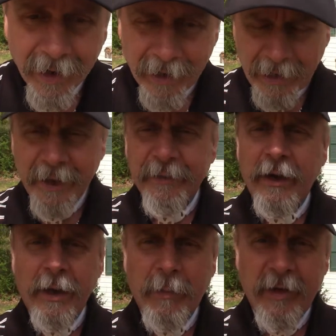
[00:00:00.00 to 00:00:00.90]

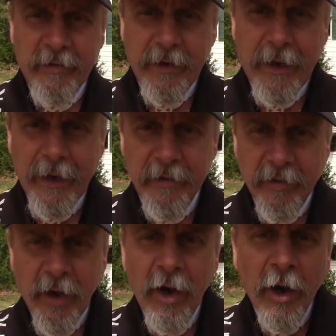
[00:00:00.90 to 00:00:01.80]
lengthening my stance,
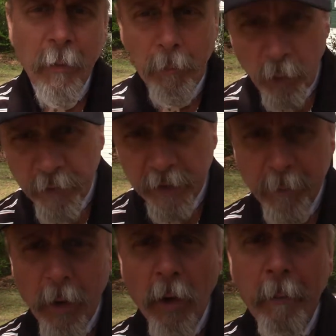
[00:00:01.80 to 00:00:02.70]
moving the ball